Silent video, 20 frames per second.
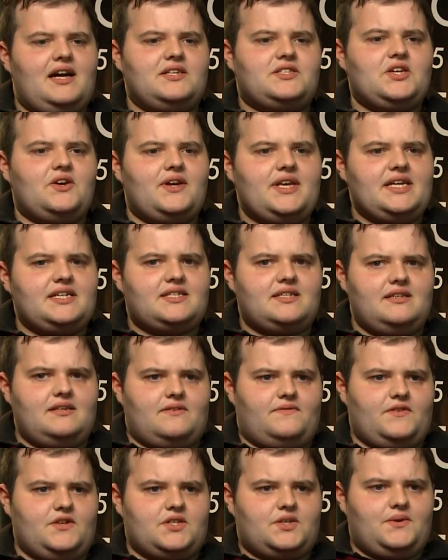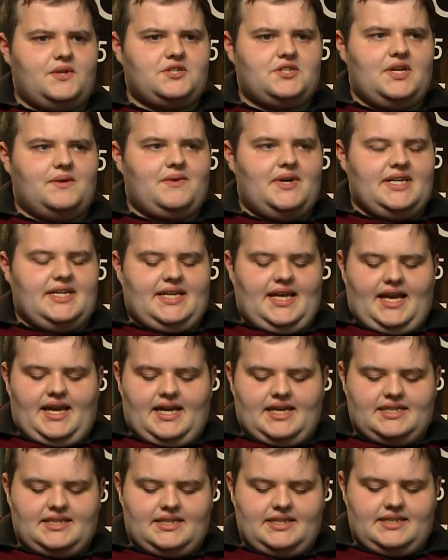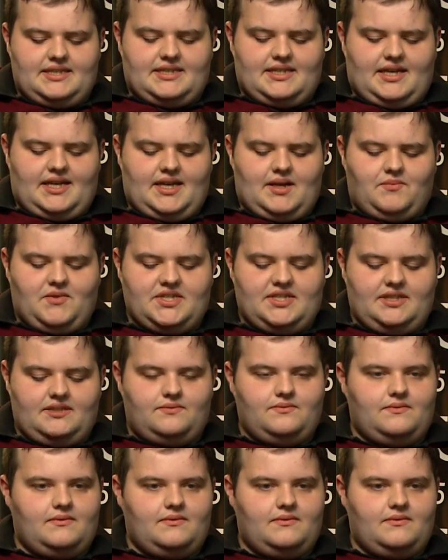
So I guess the first question I wanted to ask is, was it